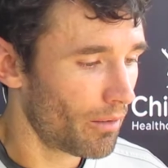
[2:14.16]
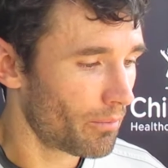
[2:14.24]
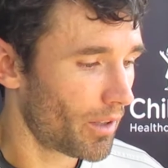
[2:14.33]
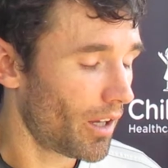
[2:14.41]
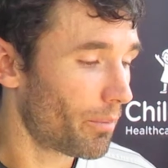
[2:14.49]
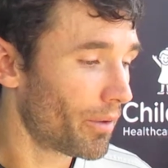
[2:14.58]

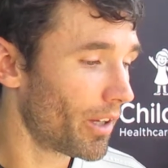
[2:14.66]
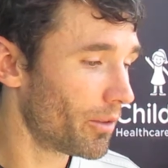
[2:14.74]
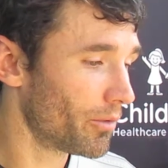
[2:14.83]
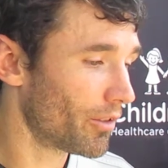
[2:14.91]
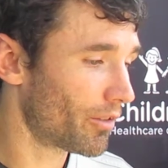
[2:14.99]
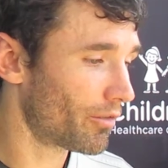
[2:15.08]
Yeah, playing
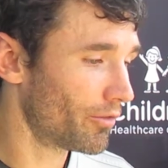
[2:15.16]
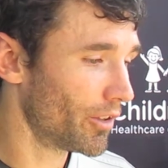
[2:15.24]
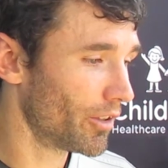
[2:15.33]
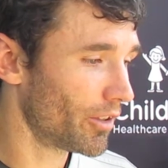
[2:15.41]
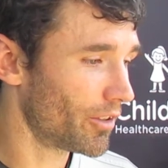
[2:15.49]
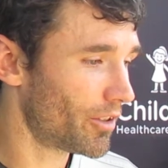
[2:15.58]
with
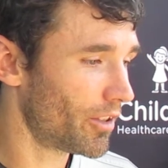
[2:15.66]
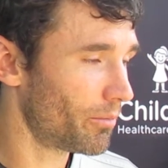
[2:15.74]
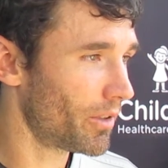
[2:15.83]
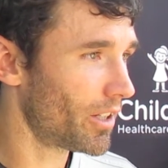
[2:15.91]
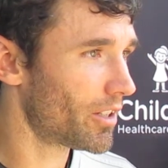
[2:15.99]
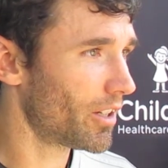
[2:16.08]
really good
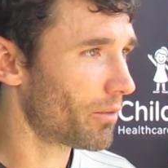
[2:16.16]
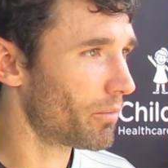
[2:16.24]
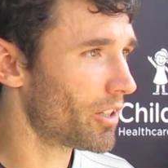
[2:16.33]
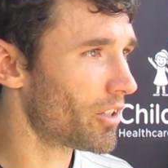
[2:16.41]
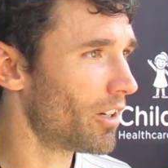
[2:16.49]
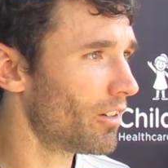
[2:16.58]
teammates like
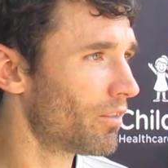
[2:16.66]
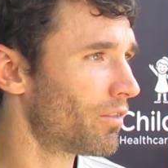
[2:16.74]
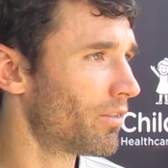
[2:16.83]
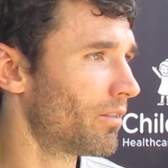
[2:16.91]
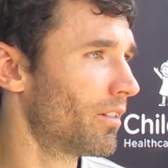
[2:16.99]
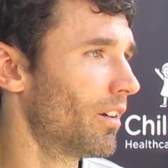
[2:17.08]
myself
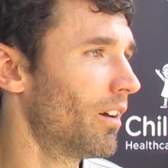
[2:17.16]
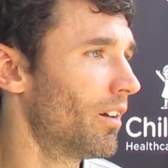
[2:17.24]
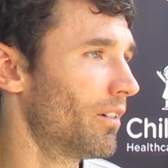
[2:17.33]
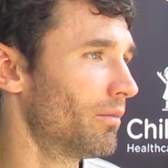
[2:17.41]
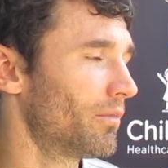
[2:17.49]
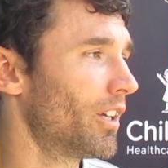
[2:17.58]

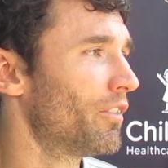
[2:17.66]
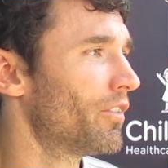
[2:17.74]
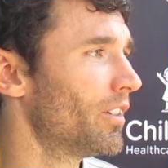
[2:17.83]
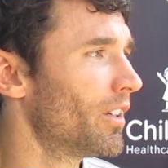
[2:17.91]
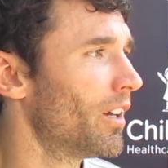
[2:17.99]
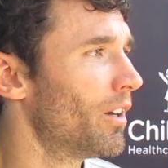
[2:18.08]

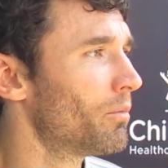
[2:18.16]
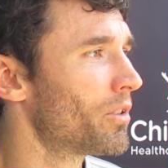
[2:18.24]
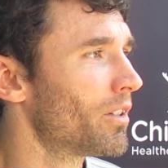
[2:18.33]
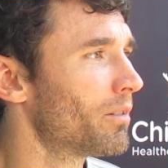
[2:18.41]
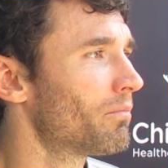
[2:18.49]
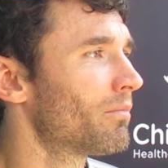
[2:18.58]
definitely helps
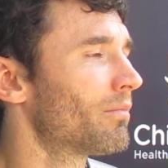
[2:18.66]
him.